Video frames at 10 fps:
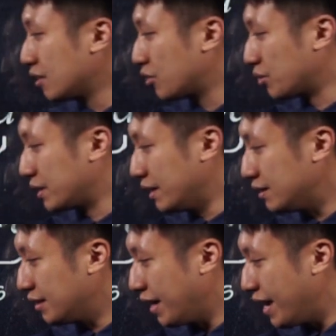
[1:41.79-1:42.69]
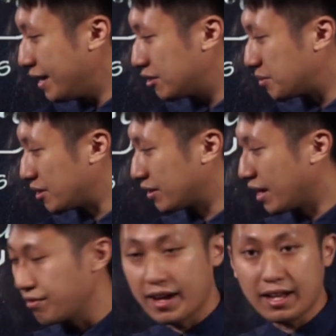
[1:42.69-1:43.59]
to this a to the power
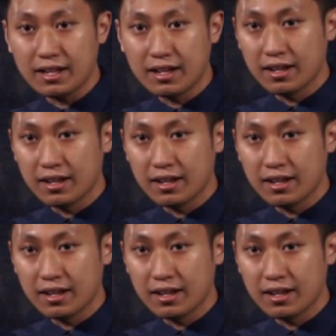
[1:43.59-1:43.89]
-n,